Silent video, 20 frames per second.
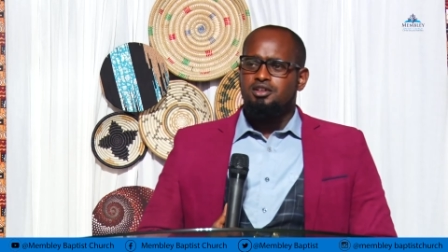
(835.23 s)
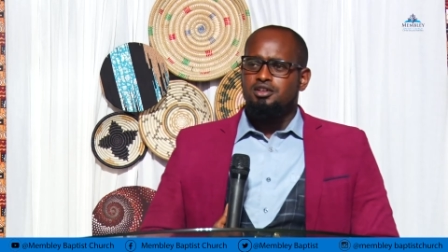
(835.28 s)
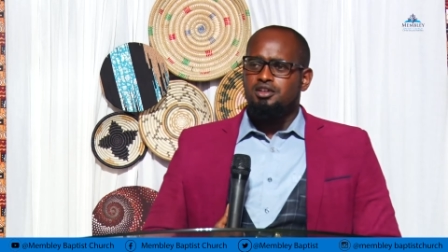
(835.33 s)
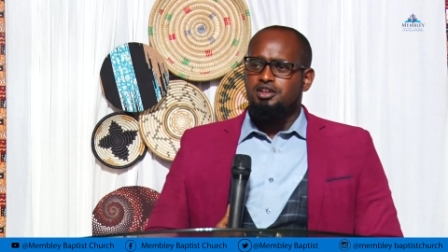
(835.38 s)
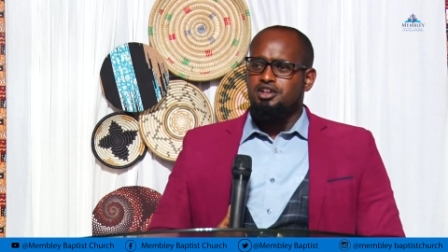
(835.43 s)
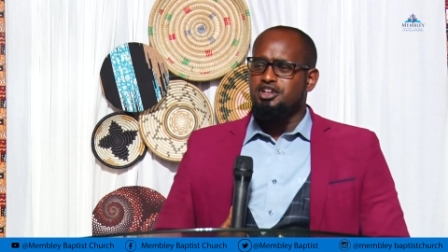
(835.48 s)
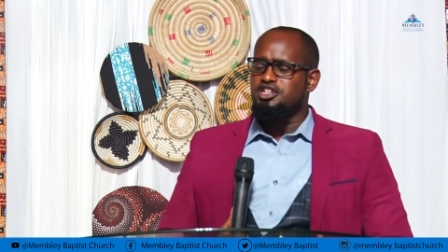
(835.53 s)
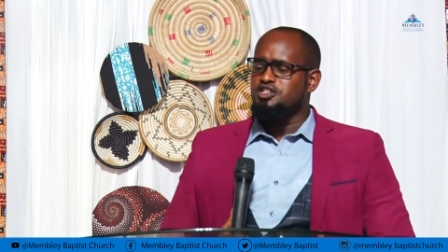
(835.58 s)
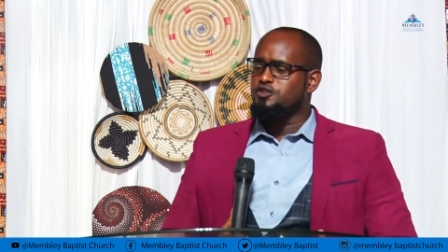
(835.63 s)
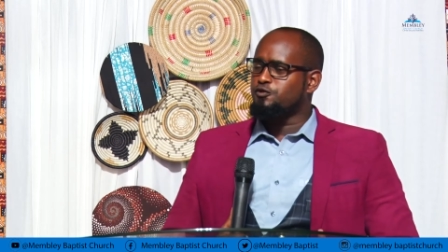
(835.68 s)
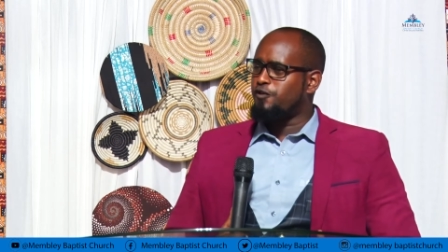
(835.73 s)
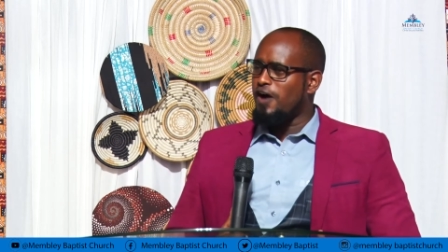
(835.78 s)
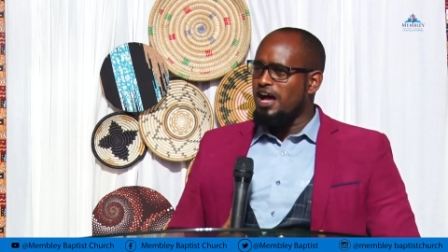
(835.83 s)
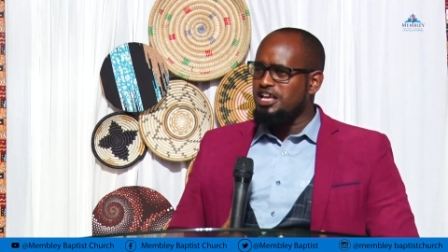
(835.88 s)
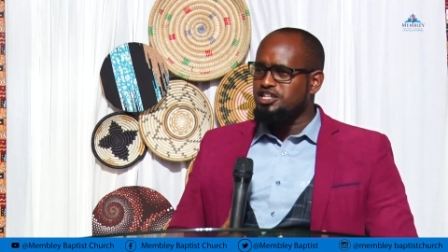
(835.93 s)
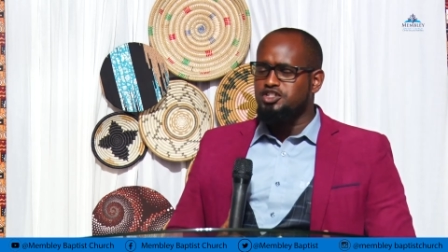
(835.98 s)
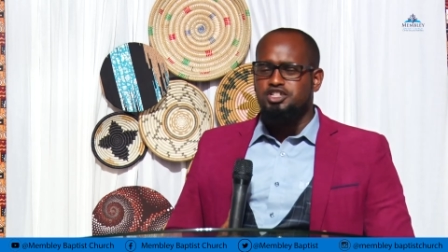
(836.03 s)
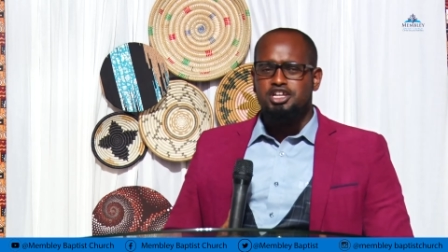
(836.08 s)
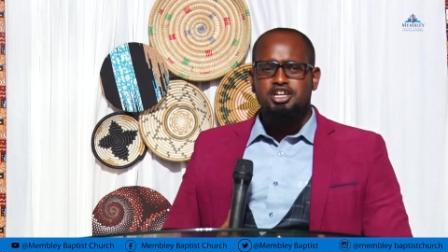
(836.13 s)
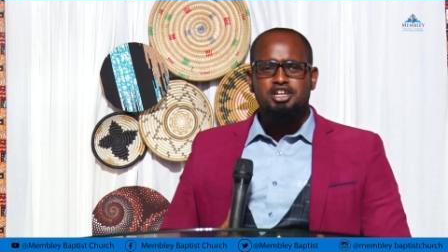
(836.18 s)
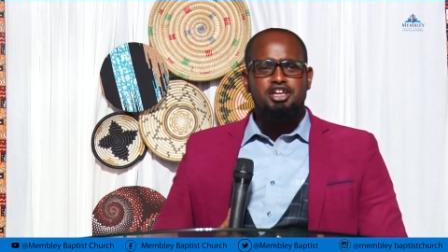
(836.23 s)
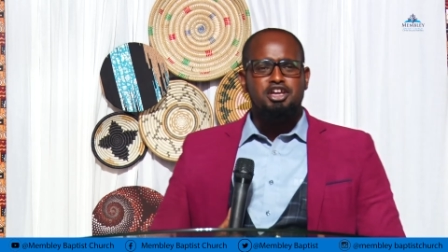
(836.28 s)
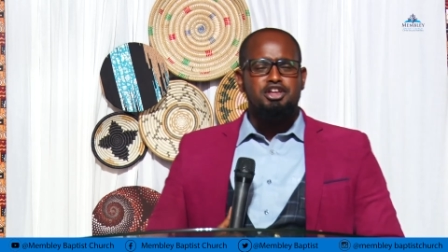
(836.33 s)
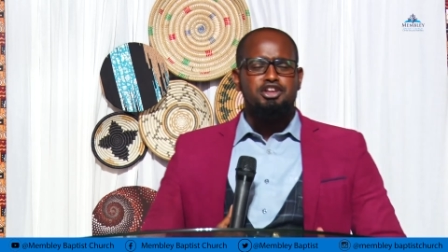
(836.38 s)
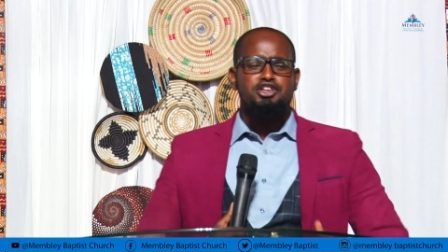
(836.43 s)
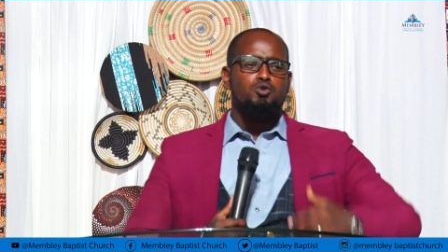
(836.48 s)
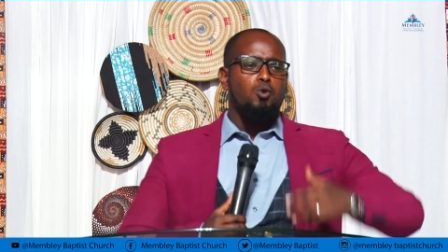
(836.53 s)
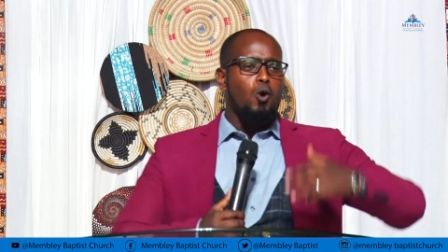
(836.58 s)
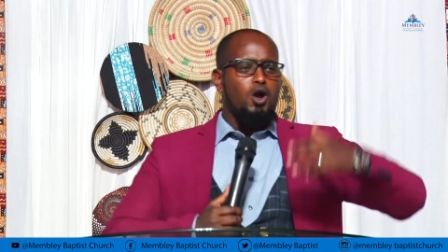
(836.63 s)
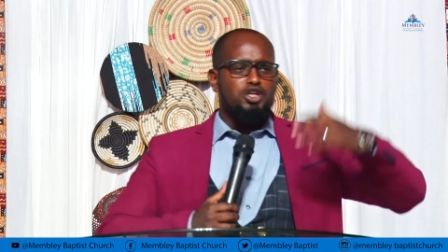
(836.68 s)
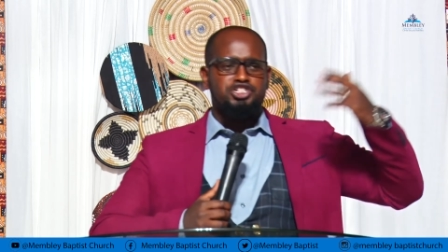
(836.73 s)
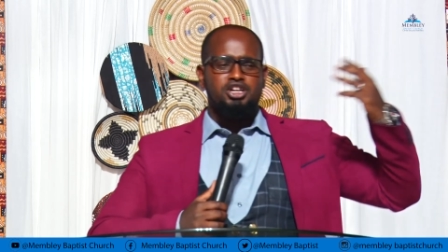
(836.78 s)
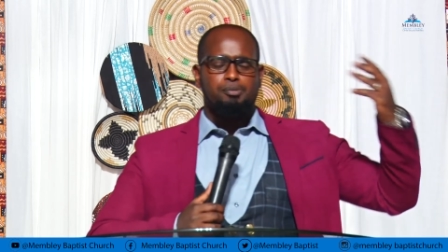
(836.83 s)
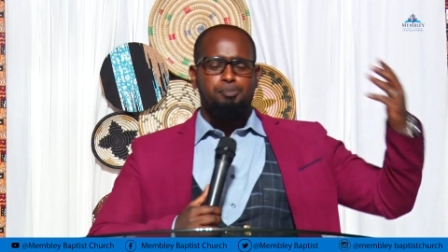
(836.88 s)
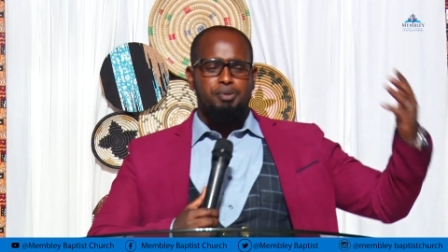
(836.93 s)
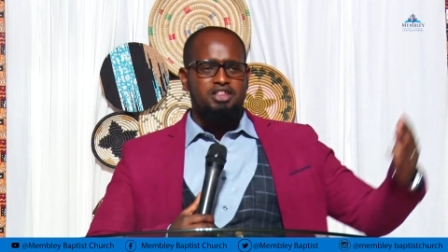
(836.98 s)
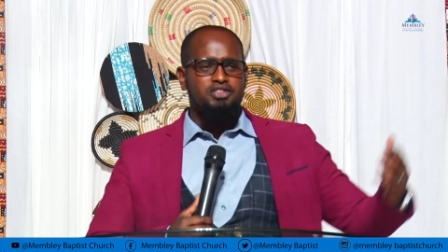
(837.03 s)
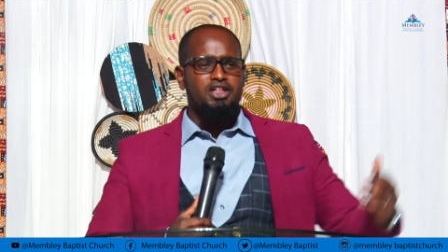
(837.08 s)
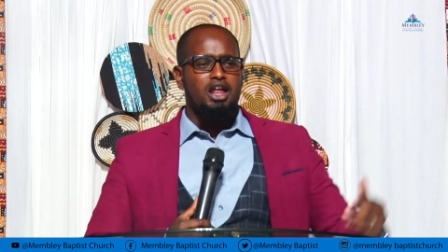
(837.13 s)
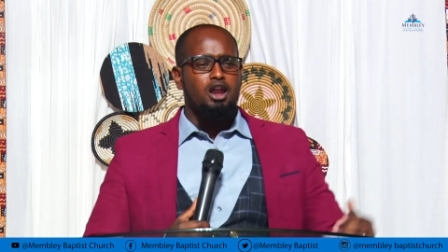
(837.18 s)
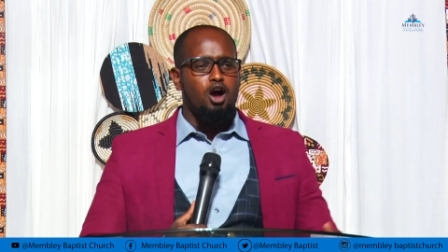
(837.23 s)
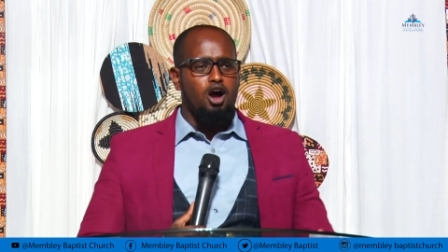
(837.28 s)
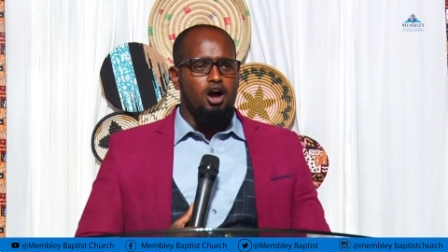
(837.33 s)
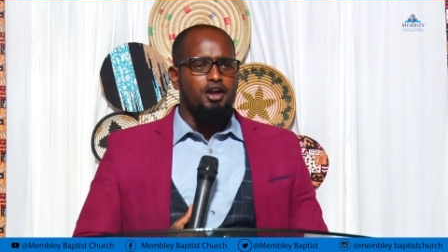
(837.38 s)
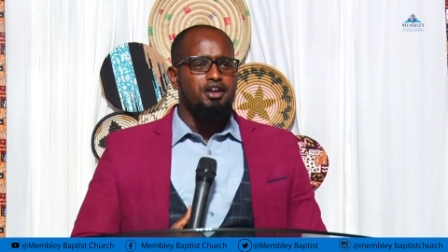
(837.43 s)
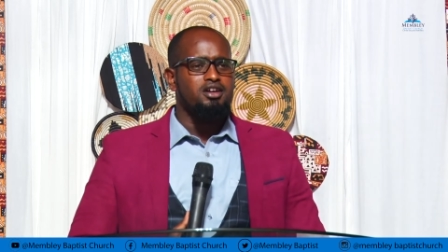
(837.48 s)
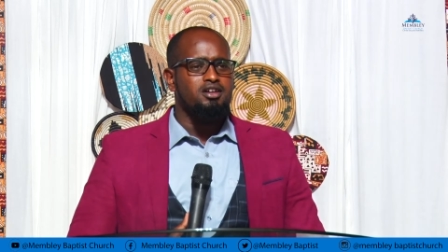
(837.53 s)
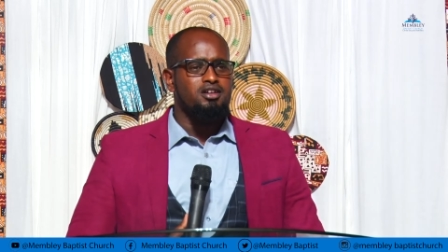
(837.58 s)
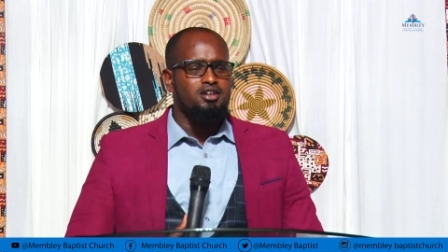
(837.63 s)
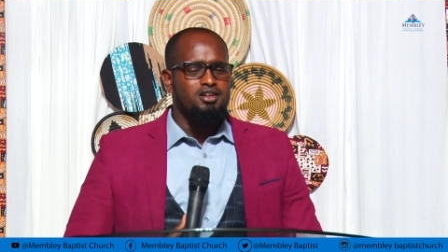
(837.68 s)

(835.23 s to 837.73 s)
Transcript: It is fasting. It is worshiping the Lord.